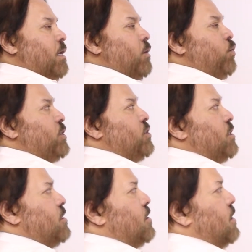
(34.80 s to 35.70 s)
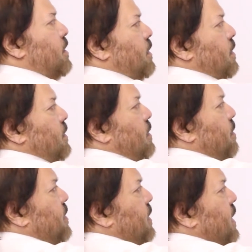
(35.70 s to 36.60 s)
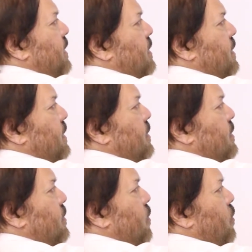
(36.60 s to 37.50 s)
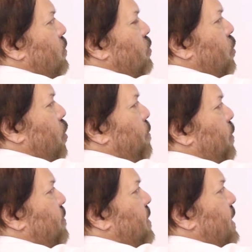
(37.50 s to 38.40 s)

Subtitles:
which is something like this on top of the